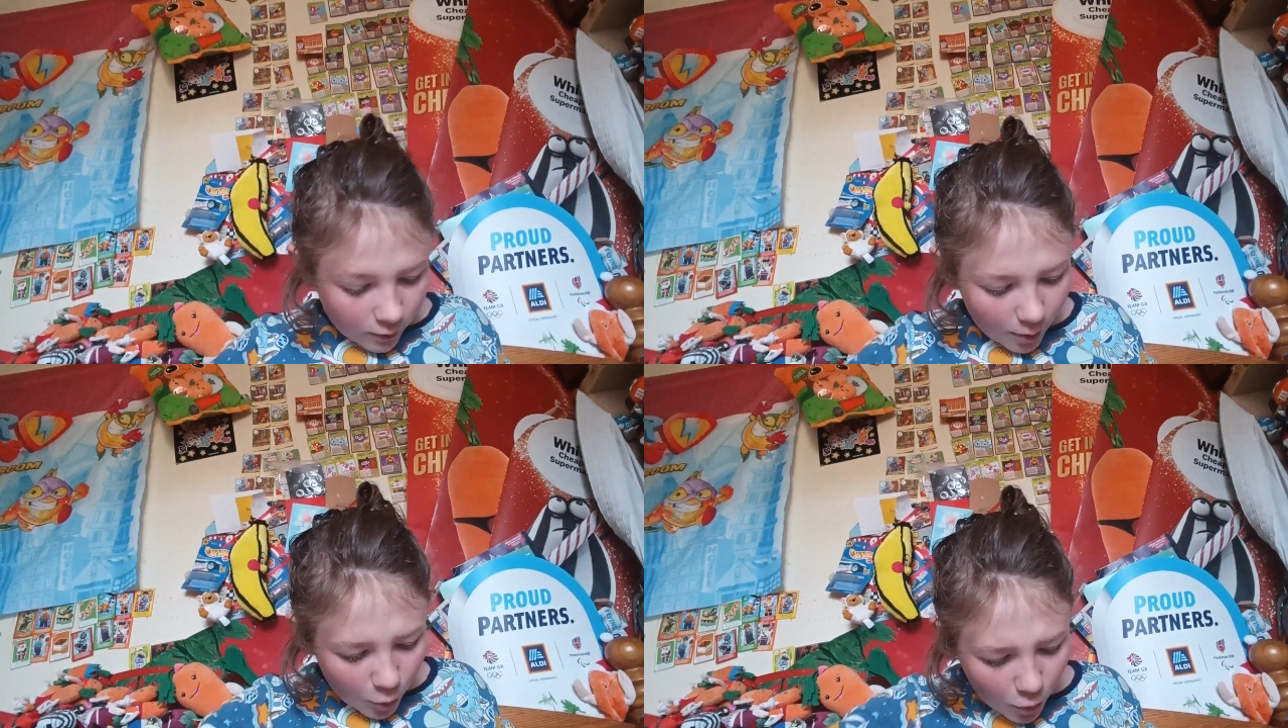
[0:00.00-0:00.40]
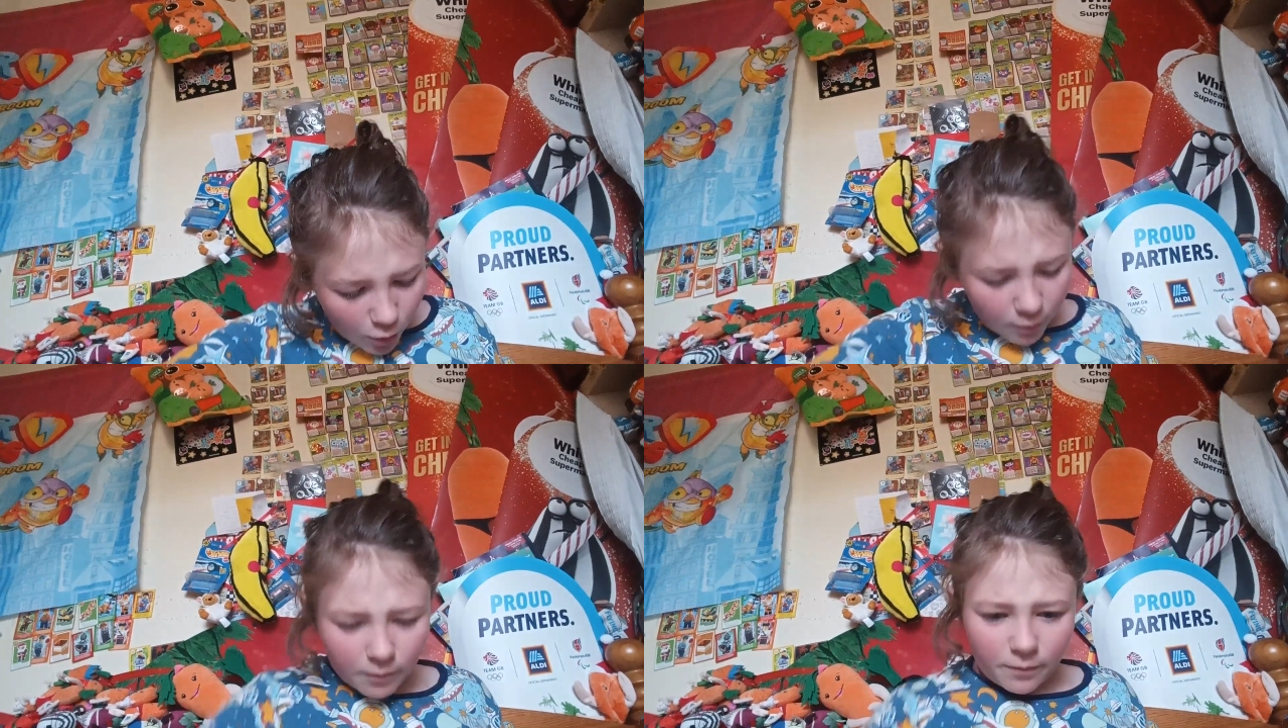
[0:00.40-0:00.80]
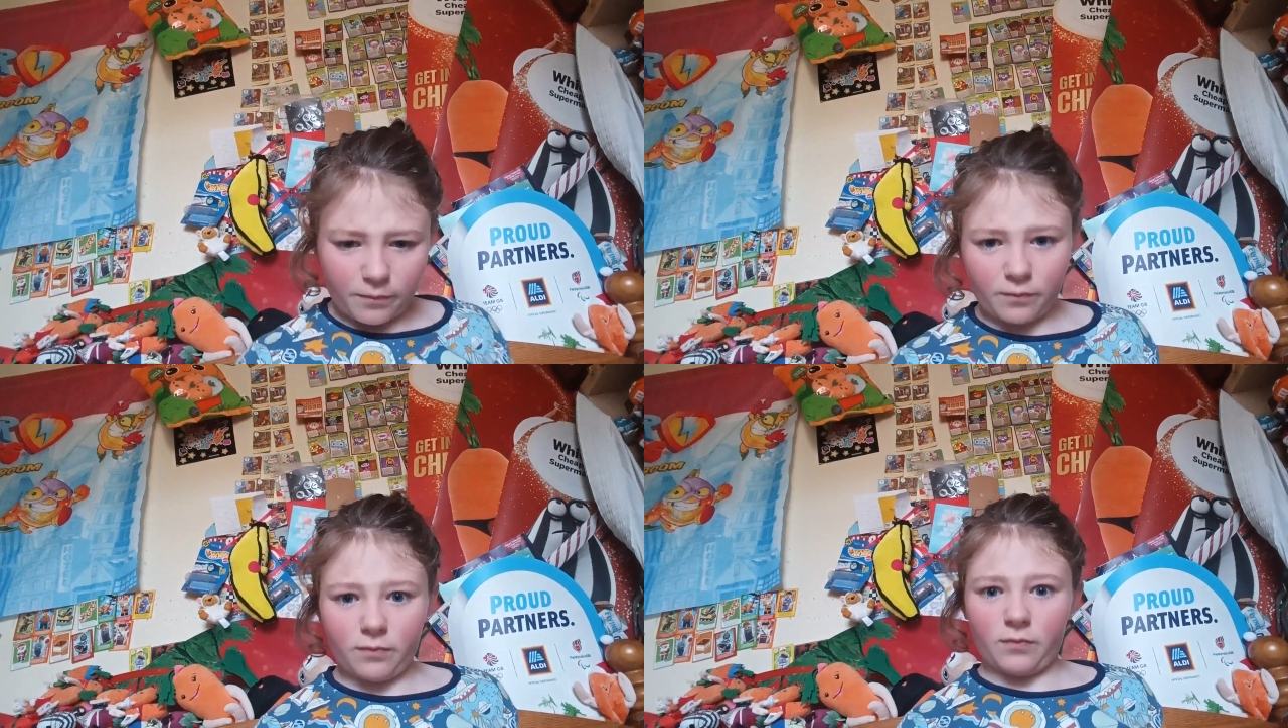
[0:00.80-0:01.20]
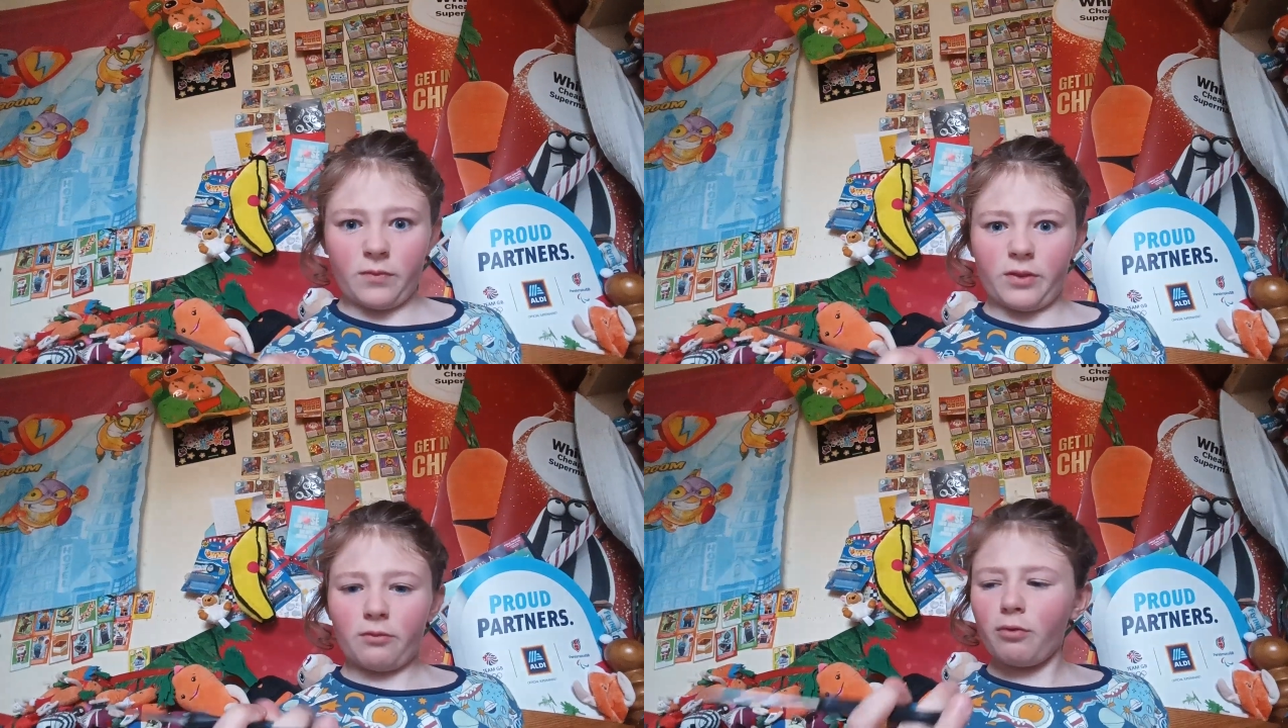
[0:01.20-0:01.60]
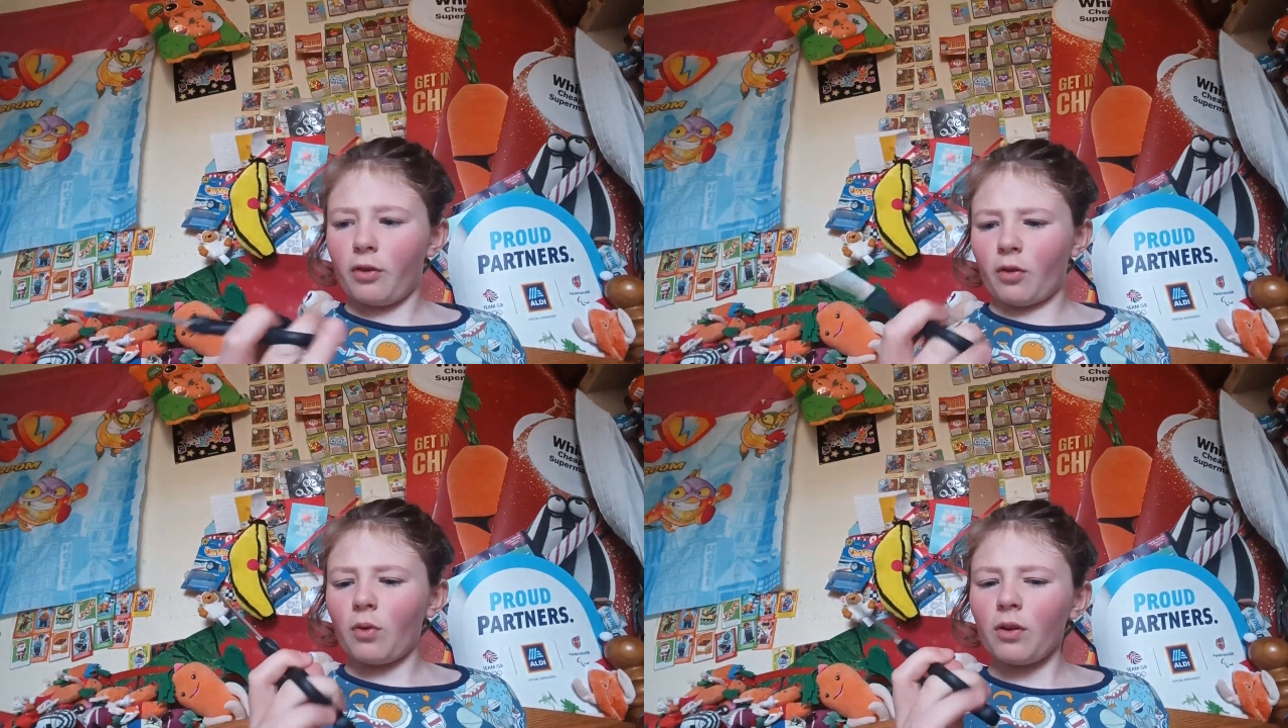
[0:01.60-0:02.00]
Come on. Oh,
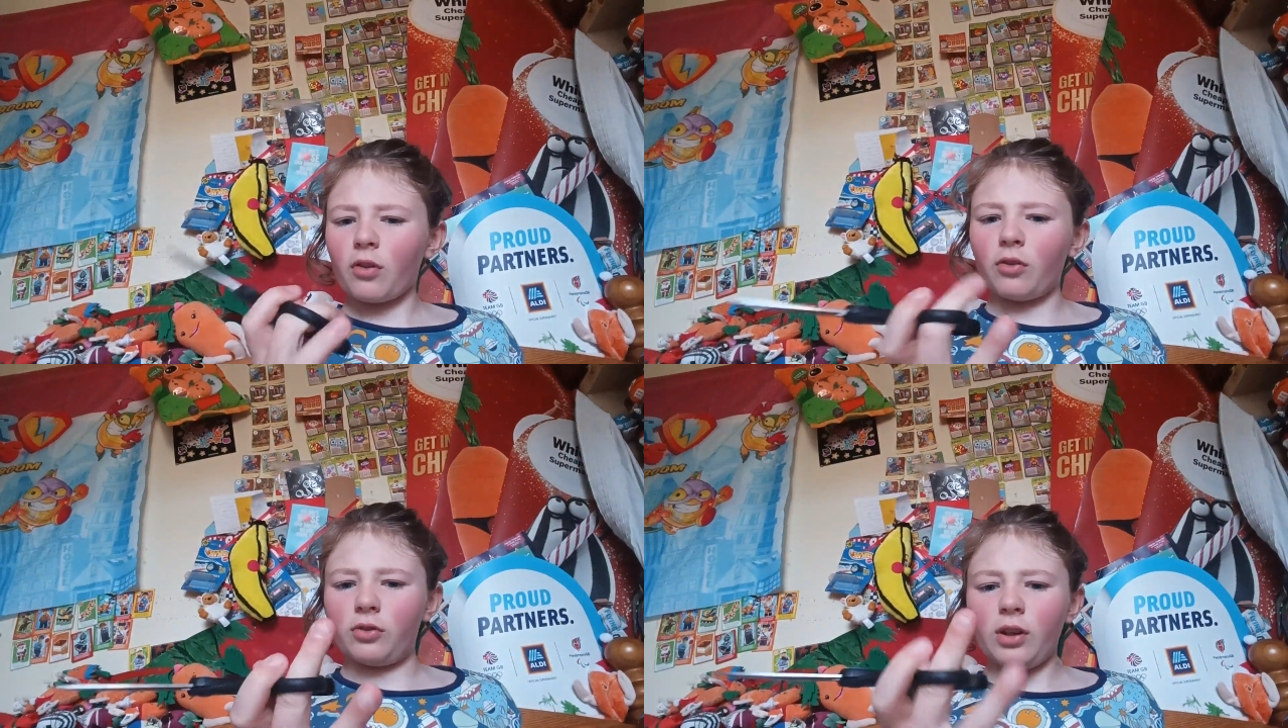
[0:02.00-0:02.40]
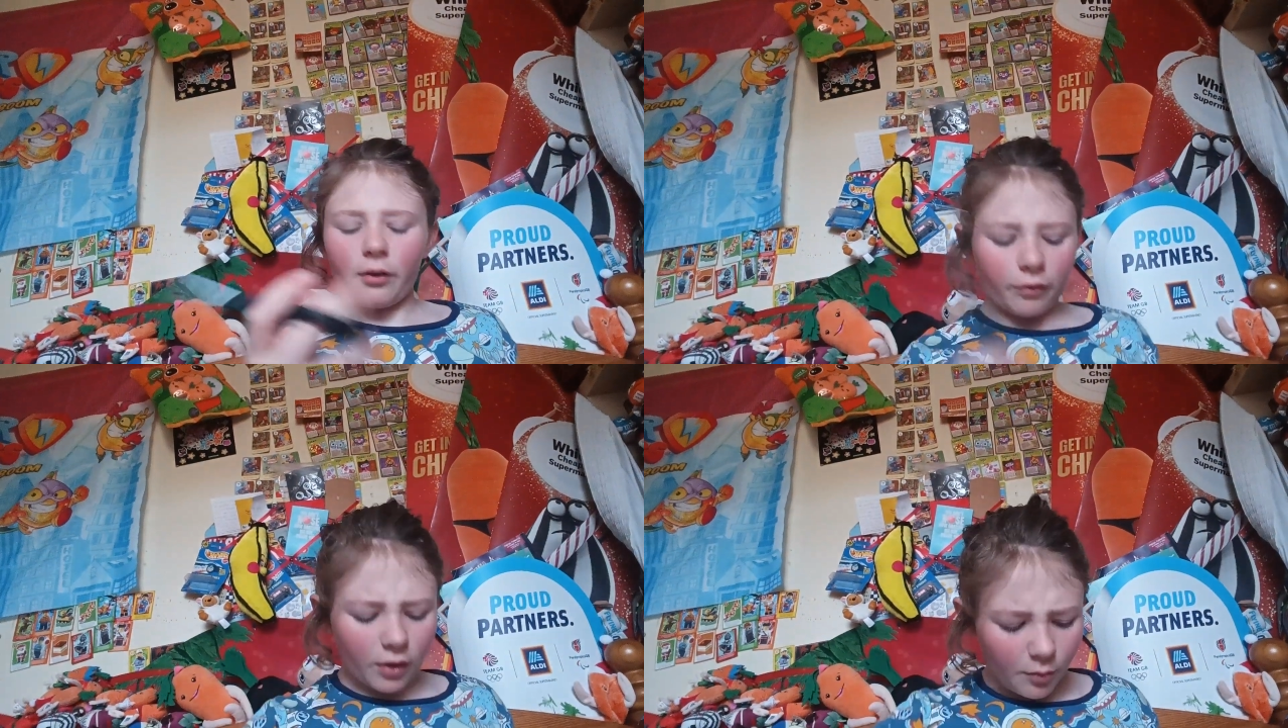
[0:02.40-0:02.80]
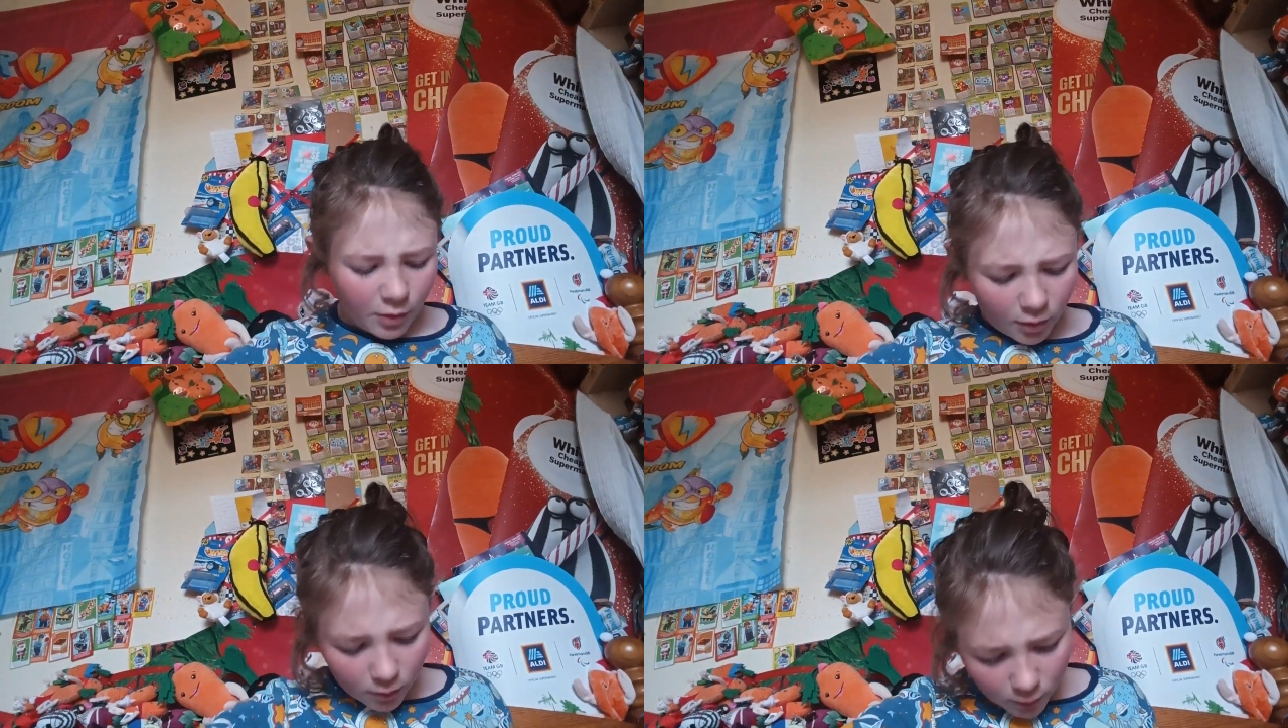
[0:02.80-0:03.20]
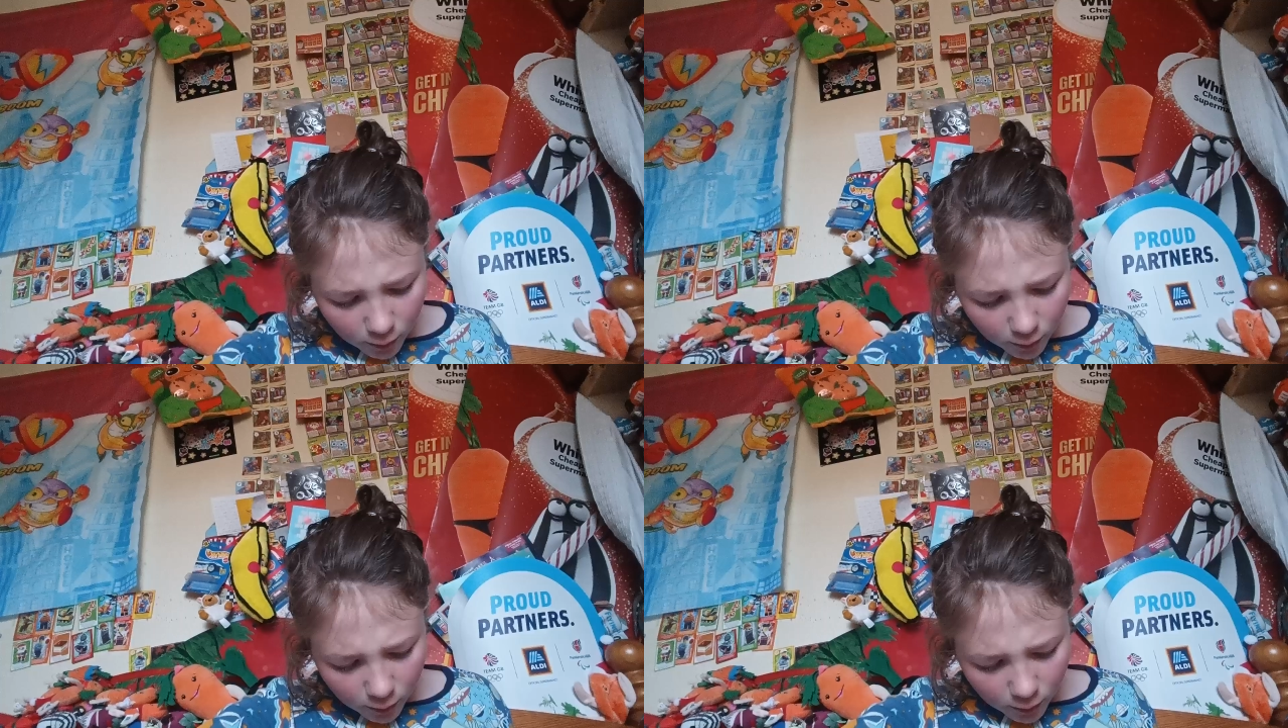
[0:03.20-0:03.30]
it's quite stiff. There we go.